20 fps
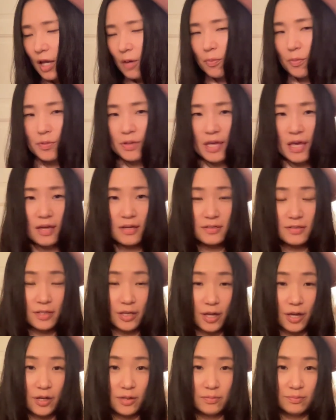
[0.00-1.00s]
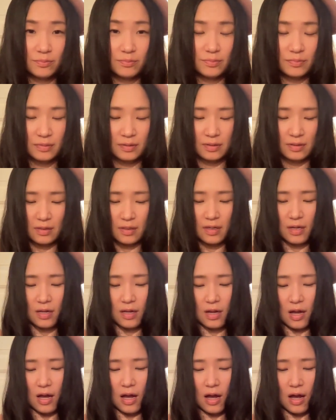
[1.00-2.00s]
a couple of years ago.
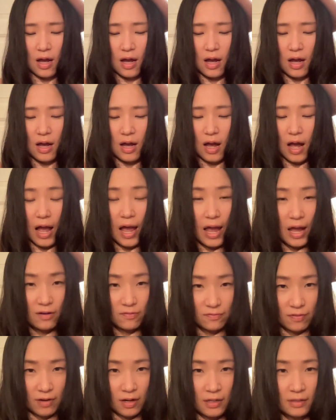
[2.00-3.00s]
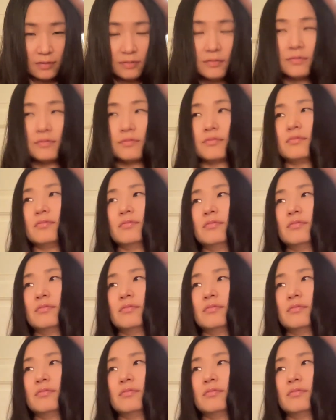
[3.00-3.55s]
I had fun,